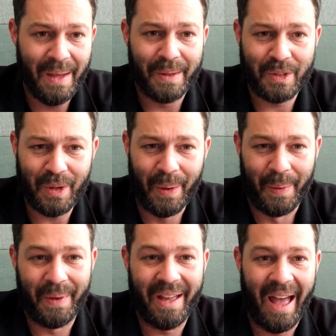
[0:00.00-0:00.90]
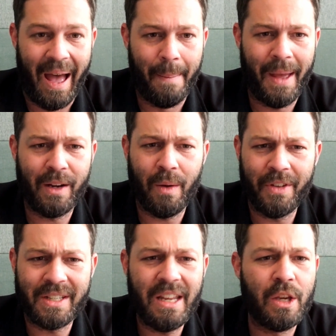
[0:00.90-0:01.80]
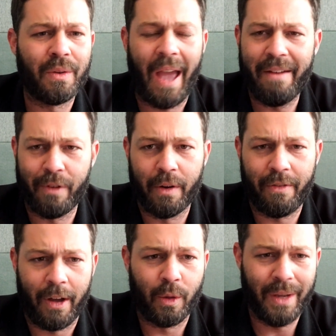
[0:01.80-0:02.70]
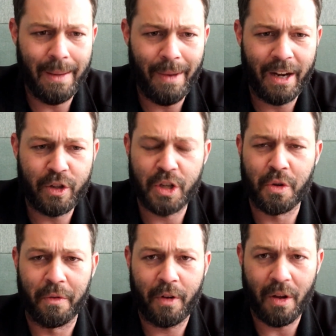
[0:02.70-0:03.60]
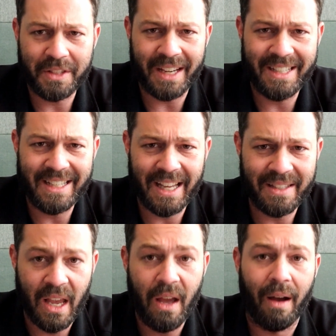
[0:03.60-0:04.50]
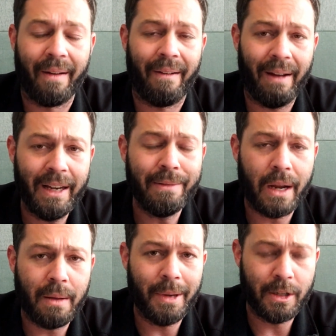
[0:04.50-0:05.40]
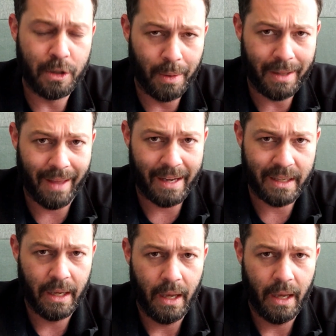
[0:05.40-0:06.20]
So, and obviously you can verify your email address, your contact details. I highly recommend doing that,